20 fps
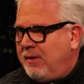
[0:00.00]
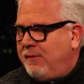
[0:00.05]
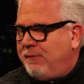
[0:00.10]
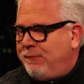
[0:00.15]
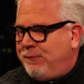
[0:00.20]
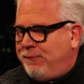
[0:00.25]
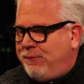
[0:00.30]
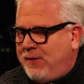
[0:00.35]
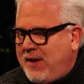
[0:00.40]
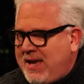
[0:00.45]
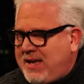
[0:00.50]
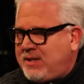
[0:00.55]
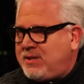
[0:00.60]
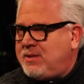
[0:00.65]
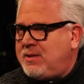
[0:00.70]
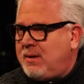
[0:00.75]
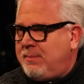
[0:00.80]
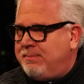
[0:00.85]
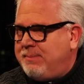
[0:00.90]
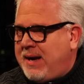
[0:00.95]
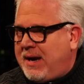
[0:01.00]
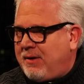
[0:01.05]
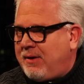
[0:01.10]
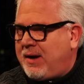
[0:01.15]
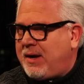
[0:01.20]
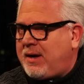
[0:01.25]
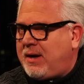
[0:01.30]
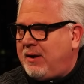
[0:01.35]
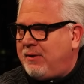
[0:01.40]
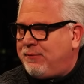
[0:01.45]
Fix
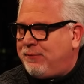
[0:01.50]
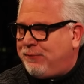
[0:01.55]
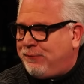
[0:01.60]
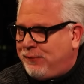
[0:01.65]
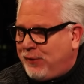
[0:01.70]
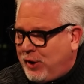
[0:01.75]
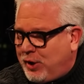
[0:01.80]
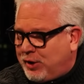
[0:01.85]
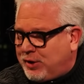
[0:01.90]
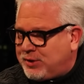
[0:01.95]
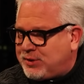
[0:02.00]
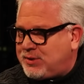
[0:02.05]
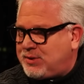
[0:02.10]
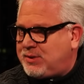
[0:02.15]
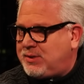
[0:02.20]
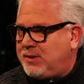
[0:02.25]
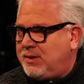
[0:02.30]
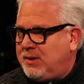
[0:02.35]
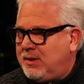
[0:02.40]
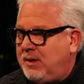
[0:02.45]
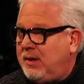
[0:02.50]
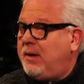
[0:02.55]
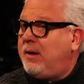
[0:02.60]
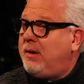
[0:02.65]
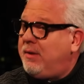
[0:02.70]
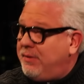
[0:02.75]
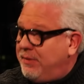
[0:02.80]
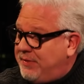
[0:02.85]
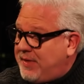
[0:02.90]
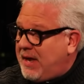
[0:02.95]
America first,
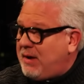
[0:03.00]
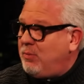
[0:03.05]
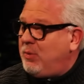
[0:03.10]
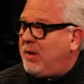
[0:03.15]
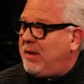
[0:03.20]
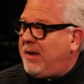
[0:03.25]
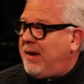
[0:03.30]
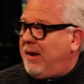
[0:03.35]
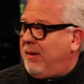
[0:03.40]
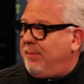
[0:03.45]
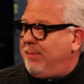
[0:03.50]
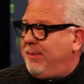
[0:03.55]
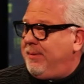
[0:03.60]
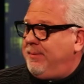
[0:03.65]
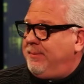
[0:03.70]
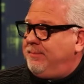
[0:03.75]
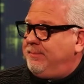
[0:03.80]
then we'll help.